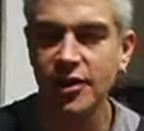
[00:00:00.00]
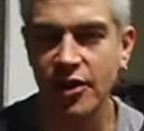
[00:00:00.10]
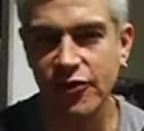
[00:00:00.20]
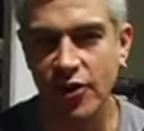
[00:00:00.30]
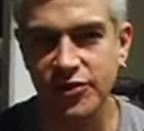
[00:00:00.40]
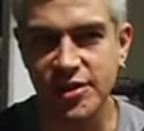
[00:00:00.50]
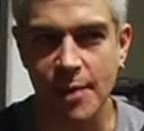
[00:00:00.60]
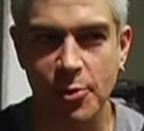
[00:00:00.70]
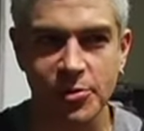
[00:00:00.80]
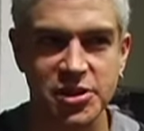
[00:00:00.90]
A lot of our
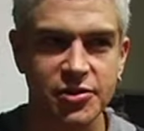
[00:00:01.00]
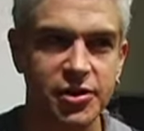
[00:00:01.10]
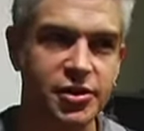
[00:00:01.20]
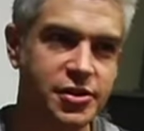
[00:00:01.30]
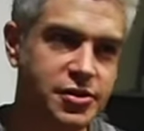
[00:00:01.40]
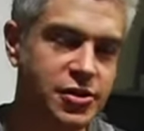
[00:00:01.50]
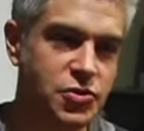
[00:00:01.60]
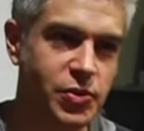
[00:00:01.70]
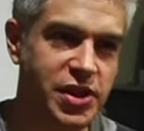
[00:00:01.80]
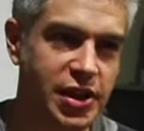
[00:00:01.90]
sample material
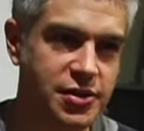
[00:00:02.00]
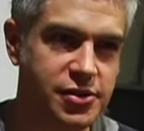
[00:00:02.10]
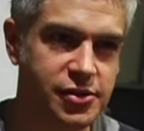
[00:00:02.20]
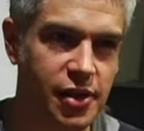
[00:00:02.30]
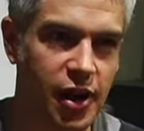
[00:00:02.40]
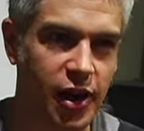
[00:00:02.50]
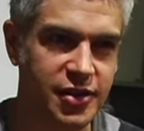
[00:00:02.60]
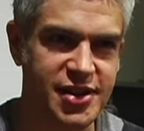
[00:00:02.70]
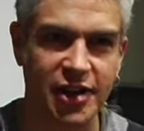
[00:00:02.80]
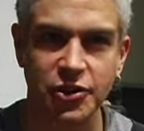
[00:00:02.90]
deals with things,
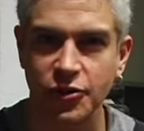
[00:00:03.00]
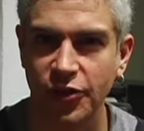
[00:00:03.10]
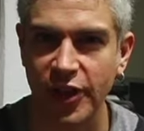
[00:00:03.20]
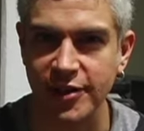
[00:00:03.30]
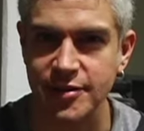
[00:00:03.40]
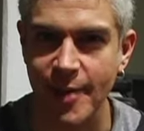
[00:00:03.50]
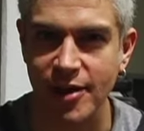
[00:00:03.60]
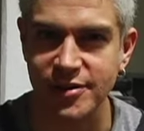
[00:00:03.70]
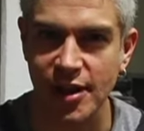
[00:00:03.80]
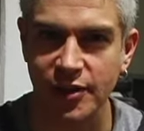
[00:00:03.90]
uh, technical things about